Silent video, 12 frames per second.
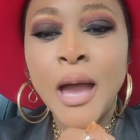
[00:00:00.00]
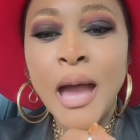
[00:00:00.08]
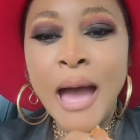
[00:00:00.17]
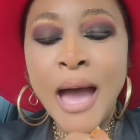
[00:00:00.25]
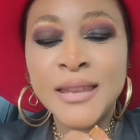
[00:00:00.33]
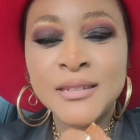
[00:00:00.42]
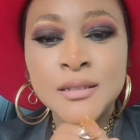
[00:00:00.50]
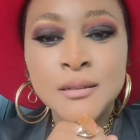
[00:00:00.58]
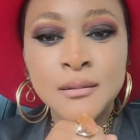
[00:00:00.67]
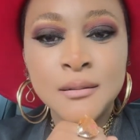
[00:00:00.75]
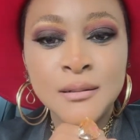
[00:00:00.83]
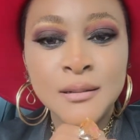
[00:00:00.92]
And
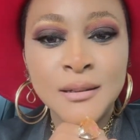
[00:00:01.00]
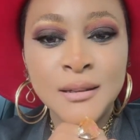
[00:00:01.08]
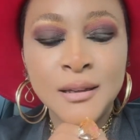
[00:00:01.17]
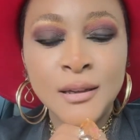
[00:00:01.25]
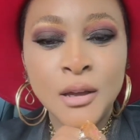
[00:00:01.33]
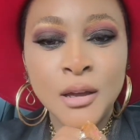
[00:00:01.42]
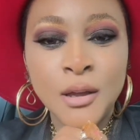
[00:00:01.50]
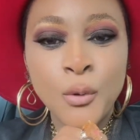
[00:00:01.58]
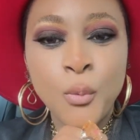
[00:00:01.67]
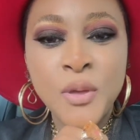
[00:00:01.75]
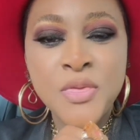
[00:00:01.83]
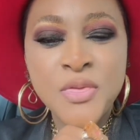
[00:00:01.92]

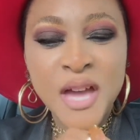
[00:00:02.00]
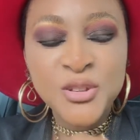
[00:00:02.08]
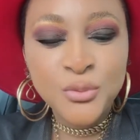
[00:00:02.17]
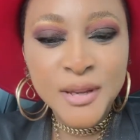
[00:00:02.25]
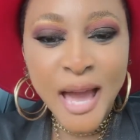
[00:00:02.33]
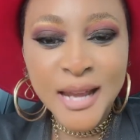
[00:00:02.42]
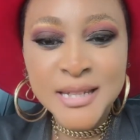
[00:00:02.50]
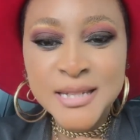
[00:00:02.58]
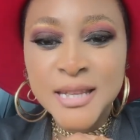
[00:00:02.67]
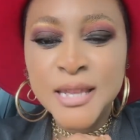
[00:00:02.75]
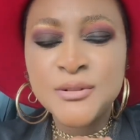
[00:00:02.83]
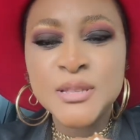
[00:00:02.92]
with that
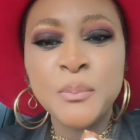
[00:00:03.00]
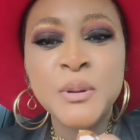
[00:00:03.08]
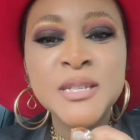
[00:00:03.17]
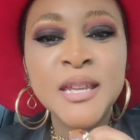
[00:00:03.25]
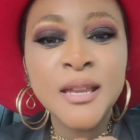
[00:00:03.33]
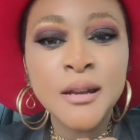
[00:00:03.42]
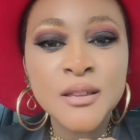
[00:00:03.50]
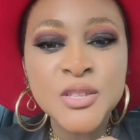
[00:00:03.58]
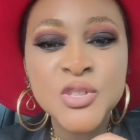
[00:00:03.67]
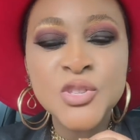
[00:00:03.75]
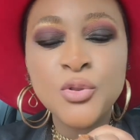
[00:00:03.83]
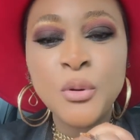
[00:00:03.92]
reality, there is a particular
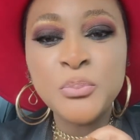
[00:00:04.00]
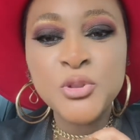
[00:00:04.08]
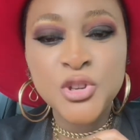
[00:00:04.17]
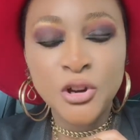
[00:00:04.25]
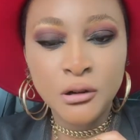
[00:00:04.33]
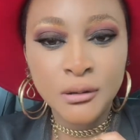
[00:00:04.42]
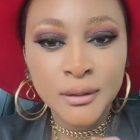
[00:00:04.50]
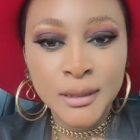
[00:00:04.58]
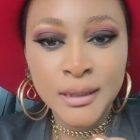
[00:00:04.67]
scripture